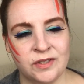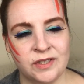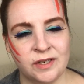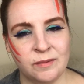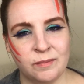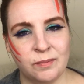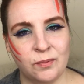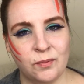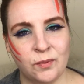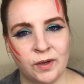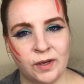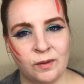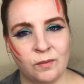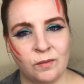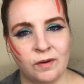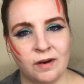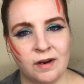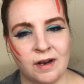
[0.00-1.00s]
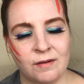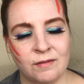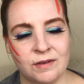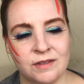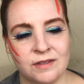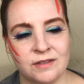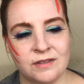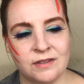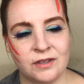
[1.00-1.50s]
hit a point where I
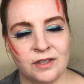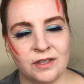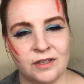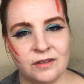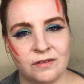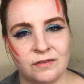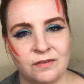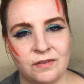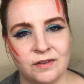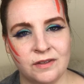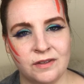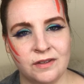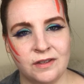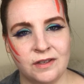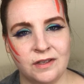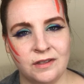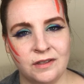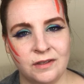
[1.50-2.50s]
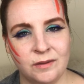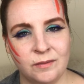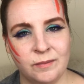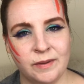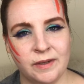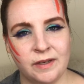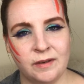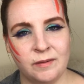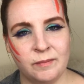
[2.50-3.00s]
was starting to feel a little
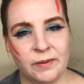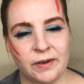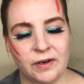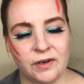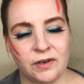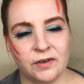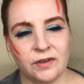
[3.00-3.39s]
bit better,